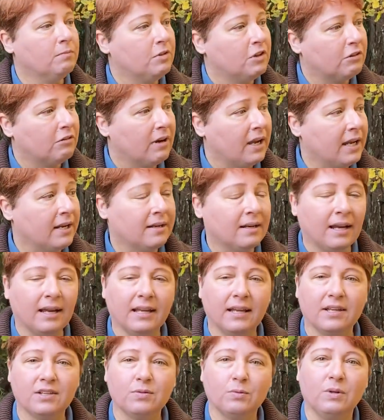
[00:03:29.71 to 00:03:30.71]
you're right, I
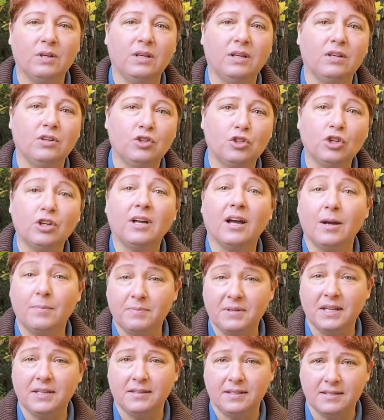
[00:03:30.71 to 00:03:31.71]
guess we should
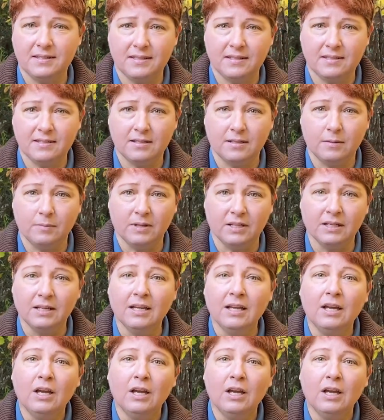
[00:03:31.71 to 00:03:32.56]
update the system and